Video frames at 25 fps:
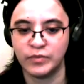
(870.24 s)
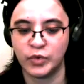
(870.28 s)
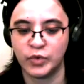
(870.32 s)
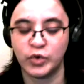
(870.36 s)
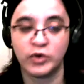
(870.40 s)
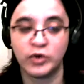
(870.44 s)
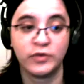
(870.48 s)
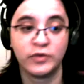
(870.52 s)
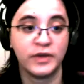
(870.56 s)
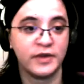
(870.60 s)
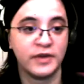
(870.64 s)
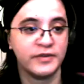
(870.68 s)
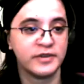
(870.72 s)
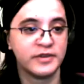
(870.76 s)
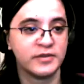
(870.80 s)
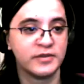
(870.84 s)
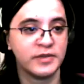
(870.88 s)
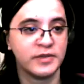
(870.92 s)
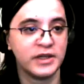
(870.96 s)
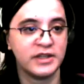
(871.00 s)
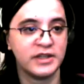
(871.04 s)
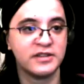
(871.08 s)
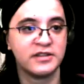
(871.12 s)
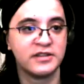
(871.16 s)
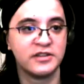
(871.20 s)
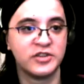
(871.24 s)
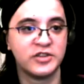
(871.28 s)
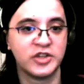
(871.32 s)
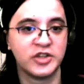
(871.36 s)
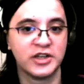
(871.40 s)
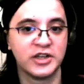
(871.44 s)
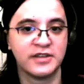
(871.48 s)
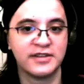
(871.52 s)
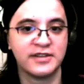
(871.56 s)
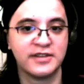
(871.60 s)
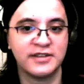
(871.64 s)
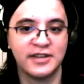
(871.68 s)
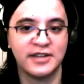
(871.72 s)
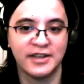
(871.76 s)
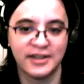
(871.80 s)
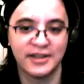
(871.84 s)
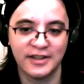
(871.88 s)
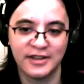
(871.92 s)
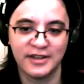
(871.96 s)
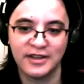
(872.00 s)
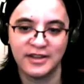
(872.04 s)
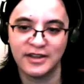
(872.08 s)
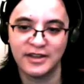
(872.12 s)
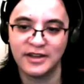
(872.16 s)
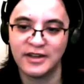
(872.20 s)
Or if you have somebody to suggest.
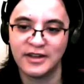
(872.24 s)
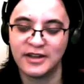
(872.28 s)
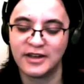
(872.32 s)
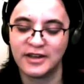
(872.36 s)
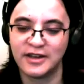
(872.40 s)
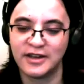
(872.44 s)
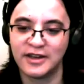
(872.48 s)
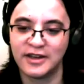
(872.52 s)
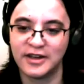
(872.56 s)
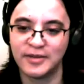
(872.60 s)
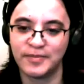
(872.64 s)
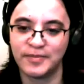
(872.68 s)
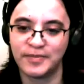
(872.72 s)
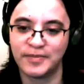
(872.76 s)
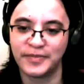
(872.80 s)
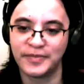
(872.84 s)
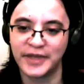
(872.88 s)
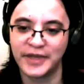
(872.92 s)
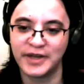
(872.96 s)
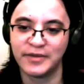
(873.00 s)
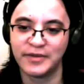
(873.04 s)
I